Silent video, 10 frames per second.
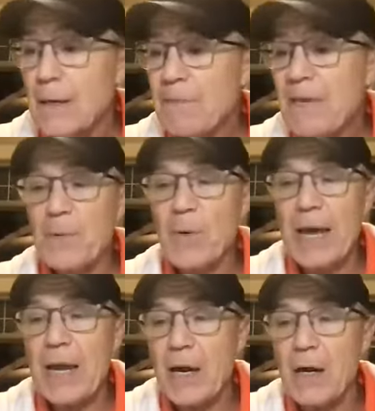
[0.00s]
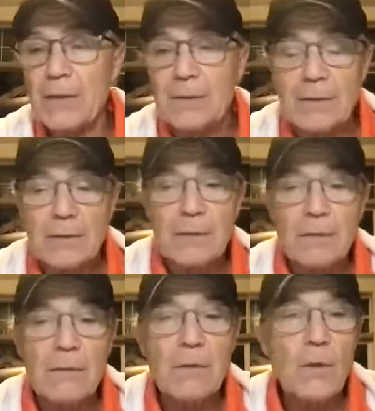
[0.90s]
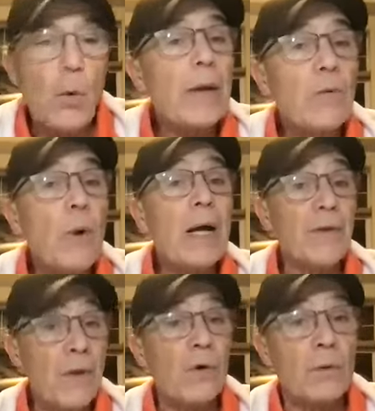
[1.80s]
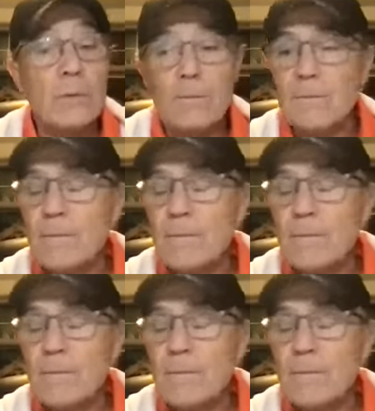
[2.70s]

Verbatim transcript: people that are quite well known.